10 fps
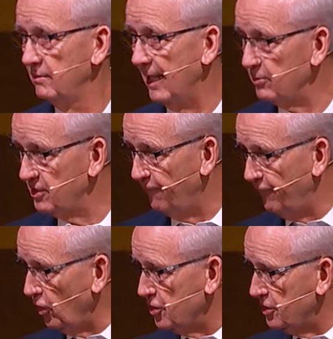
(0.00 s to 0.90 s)
That was the
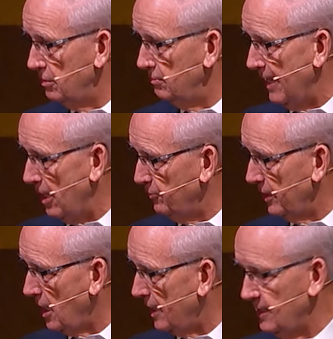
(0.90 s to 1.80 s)
first boundary
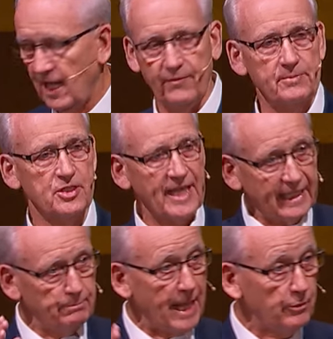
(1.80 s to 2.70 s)
God gave him. The
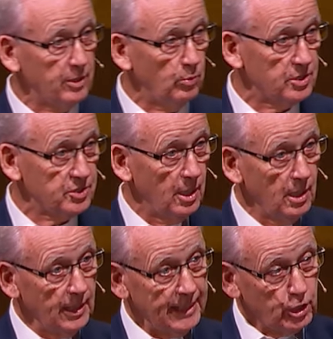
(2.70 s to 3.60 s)
second boundary was
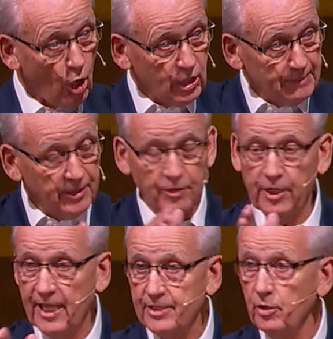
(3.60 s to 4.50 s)
he called him into the
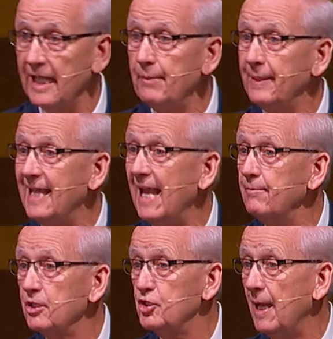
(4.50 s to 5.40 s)
desert. He became
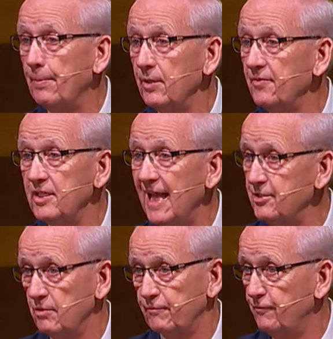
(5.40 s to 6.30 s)
the shepherd of the
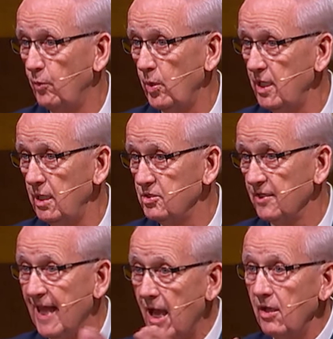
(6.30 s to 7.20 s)
desert for 40 years.
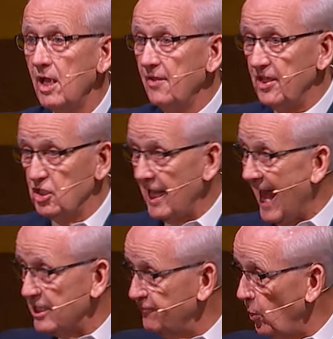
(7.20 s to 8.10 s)
And now, these
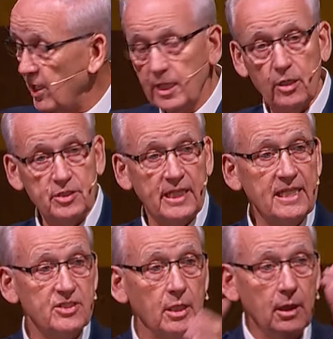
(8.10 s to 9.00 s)
last 40 years,
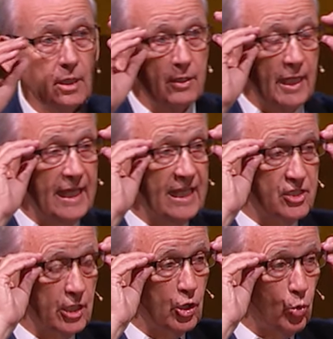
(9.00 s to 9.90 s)
he's he
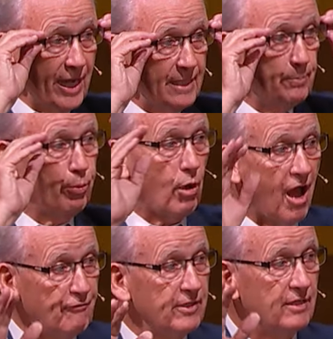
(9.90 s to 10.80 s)
is the great
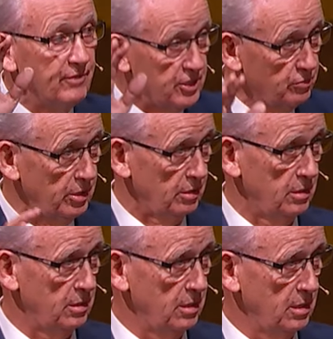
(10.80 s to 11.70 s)
prophet of Israel,
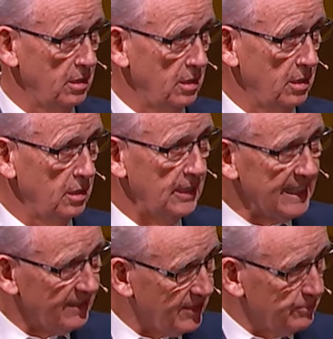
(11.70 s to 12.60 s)

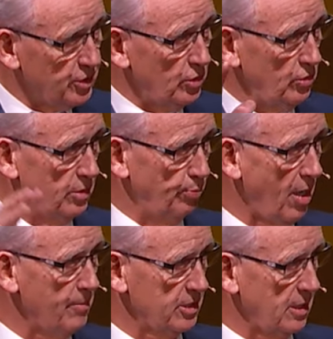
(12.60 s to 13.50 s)
leading them to the
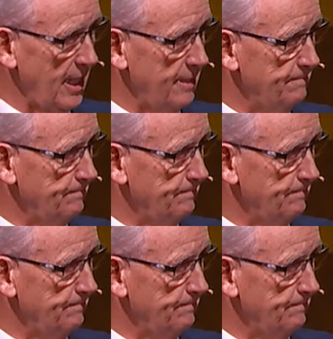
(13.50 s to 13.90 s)
promised land.